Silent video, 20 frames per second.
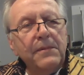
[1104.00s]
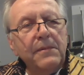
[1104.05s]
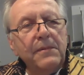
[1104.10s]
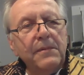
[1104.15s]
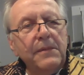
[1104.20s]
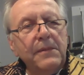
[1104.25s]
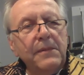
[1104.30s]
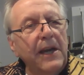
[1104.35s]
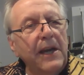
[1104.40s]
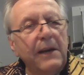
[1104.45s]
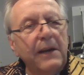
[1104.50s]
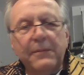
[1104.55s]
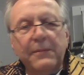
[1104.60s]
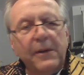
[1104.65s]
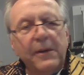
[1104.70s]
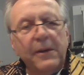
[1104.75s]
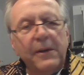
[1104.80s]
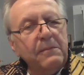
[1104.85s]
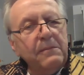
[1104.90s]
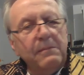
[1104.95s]
we have
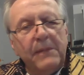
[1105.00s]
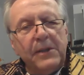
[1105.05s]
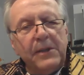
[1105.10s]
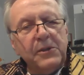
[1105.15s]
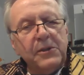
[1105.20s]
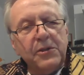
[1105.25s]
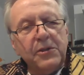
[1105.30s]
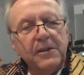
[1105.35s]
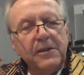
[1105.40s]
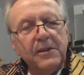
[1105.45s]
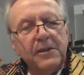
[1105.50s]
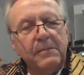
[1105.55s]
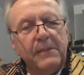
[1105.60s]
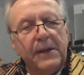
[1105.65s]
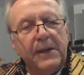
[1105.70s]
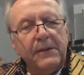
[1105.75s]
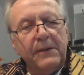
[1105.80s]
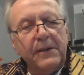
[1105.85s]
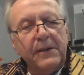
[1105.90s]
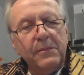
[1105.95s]
not much
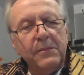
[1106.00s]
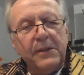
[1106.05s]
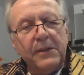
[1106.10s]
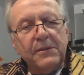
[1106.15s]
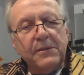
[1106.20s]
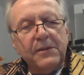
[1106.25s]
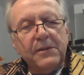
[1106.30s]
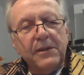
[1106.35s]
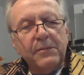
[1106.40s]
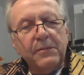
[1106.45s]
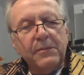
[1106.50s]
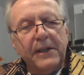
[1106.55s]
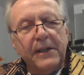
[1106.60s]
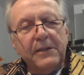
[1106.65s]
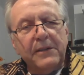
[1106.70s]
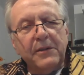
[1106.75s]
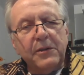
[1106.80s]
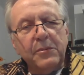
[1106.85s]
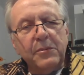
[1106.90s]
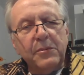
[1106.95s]
American Western
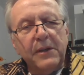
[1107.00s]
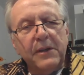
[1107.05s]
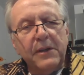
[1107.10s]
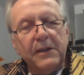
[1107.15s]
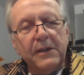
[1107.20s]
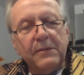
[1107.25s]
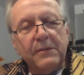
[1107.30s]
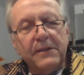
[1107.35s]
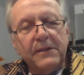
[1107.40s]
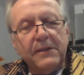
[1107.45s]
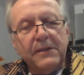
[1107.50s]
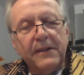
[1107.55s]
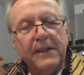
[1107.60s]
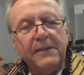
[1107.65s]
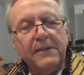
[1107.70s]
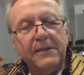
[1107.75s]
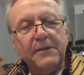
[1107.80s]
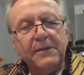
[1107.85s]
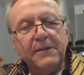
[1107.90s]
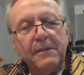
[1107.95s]
writers who are
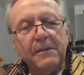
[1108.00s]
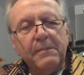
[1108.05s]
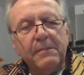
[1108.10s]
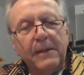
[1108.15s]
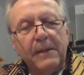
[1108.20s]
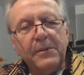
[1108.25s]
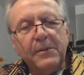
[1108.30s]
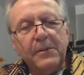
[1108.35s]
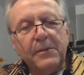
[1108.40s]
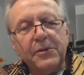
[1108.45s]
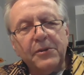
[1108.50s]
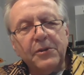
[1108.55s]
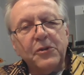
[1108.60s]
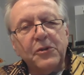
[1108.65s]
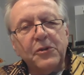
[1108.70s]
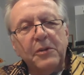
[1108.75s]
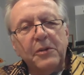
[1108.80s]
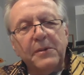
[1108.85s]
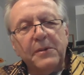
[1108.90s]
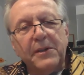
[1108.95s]
translated and published in
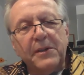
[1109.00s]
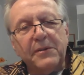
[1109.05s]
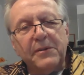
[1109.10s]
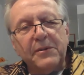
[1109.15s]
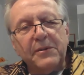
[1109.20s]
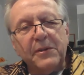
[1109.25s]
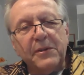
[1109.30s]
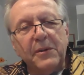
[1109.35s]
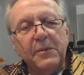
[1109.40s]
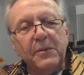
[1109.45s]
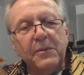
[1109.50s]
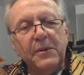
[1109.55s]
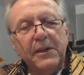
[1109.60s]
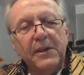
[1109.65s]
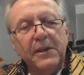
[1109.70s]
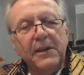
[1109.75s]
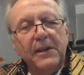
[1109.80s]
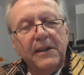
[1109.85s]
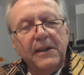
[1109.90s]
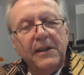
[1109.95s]
Germany. So
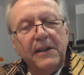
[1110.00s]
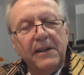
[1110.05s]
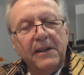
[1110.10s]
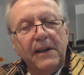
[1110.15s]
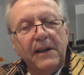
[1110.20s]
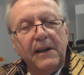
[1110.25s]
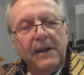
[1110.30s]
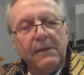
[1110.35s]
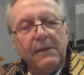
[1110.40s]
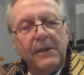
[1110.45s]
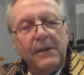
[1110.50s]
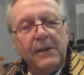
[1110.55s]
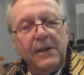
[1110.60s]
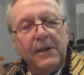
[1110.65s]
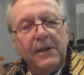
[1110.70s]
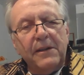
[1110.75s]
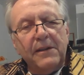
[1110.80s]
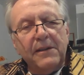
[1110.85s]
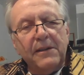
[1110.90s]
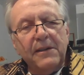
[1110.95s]
I
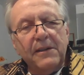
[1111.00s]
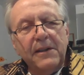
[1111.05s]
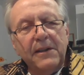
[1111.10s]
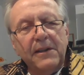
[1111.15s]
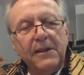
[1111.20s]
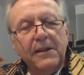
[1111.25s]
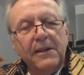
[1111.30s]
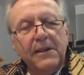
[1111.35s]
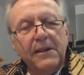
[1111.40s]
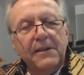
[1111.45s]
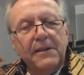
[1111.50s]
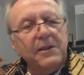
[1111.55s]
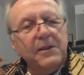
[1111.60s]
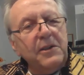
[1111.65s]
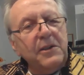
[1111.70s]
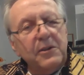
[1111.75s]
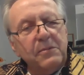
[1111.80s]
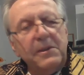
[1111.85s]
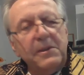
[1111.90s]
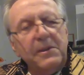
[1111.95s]
think
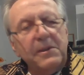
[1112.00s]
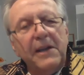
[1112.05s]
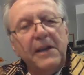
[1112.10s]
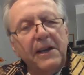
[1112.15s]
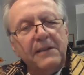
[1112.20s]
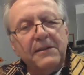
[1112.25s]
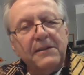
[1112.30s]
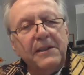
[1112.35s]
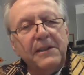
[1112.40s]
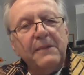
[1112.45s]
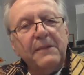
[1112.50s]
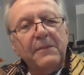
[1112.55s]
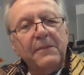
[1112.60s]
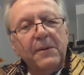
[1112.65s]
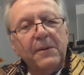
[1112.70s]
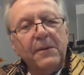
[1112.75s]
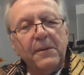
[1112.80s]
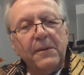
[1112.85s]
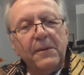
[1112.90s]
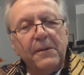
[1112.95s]
DSP has enough
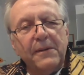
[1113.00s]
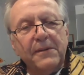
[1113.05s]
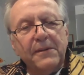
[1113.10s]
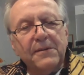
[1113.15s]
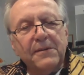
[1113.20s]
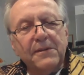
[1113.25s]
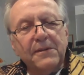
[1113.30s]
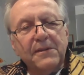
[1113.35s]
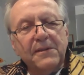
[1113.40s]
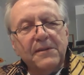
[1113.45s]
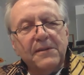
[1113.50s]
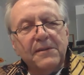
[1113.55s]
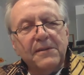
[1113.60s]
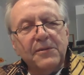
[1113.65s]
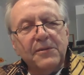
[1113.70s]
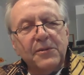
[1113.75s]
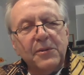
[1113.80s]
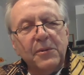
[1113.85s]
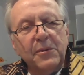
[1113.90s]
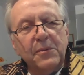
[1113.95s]
authors
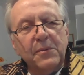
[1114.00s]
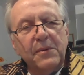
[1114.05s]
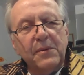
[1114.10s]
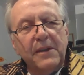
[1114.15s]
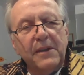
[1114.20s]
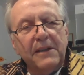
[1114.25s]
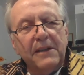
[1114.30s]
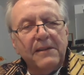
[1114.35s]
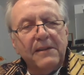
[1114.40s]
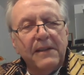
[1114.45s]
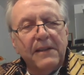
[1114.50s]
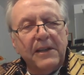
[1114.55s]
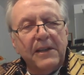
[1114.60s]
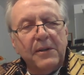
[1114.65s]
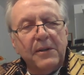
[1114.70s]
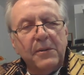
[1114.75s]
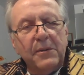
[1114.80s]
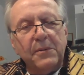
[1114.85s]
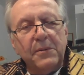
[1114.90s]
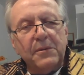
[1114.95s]
so that they
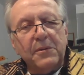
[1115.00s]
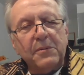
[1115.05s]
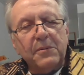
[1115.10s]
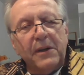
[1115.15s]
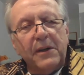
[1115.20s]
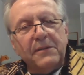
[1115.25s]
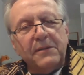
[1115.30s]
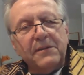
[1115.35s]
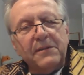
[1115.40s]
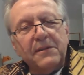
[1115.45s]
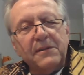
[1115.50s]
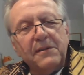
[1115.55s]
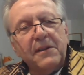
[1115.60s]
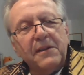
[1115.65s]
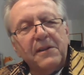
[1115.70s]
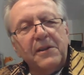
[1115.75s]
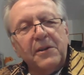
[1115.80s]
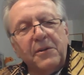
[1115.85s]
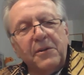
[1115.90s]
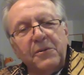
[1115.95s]
could cross
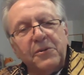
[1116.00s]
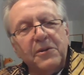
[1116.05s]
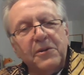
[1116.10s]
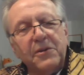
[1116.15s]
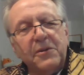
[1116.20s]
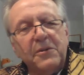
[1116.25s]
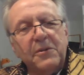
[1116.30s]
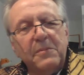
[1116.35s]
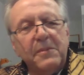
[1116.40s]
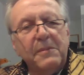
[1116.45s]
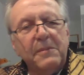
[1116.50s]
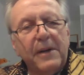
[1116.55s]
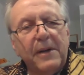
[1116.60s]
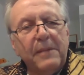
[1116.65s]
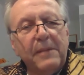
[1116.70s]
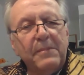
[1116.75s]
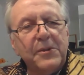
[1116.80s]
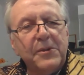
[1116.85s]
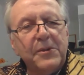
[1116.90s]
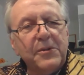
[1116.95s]
the ocean to be
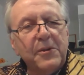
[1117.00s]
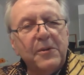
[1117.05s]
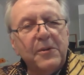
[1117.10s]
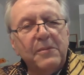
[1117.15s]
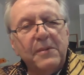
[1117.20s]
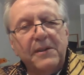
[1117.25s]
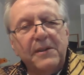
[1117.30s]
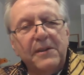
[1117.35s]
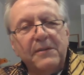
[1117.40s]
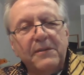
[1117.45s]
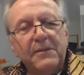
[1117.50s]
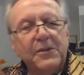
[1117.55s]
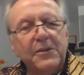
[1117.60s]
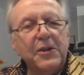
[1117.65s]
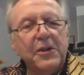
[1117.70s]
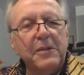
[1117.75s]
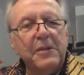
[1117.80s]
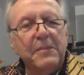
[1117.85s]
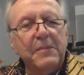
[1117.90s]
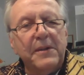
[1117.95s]
published over here in
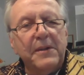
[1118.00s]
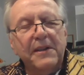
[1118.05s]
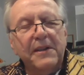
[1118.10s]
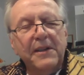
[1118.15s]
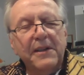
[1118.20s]
Germany.